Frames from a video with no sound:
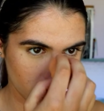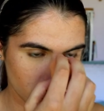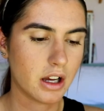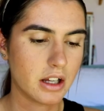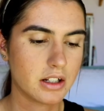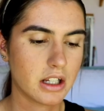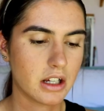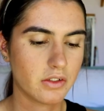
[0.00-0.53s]

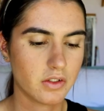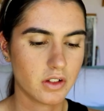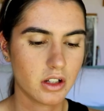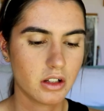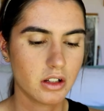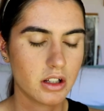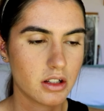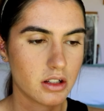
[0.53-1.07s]
I
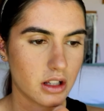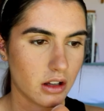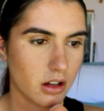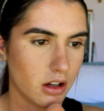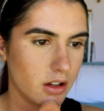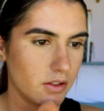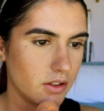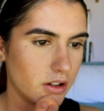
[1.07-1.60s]
definitely set
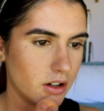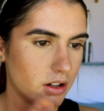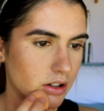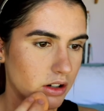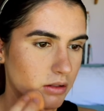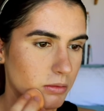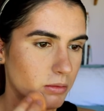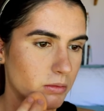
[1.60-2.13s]

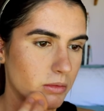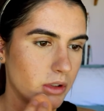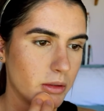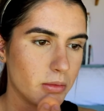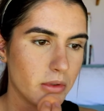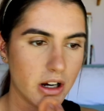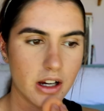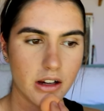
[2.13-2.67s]
over my
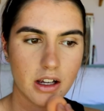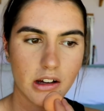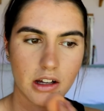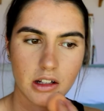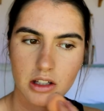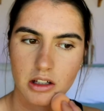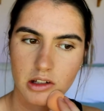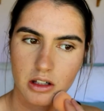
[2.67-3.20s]

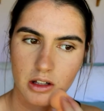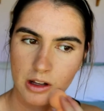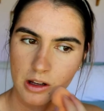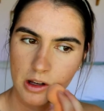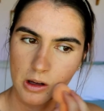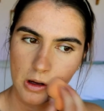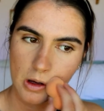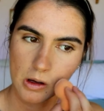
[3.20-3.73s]
breakouts.
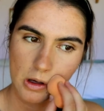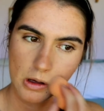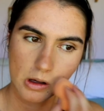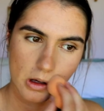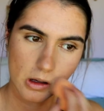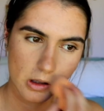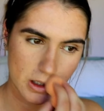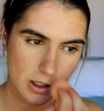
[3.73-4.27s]

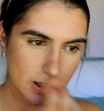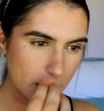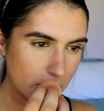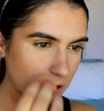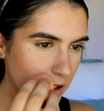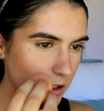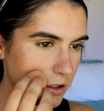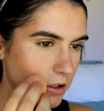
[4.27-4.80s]

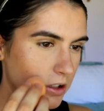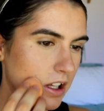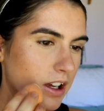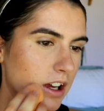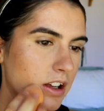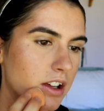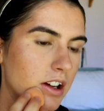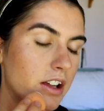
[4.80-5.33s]
Sometimes I do,
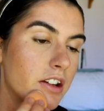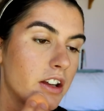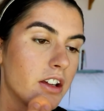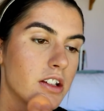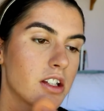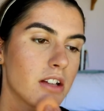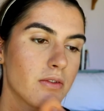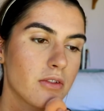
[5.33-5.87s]
like, I don't
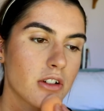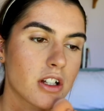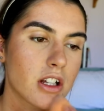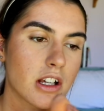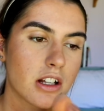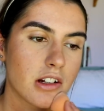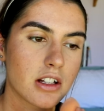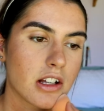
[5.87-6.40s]
know, some
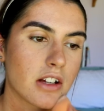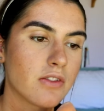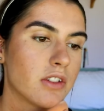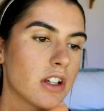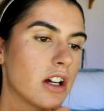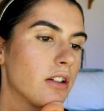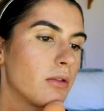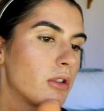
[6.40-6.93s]
routines I've
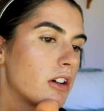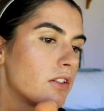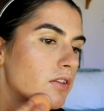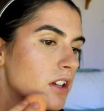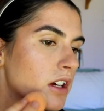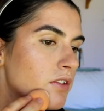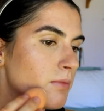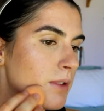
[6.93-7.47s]
done where I've
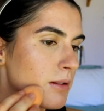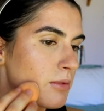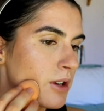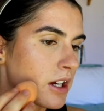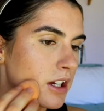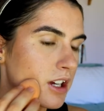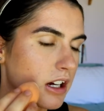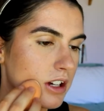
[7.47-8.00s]
left my
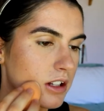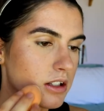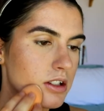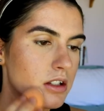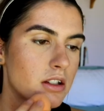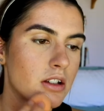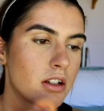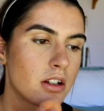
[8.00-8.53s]
breakouts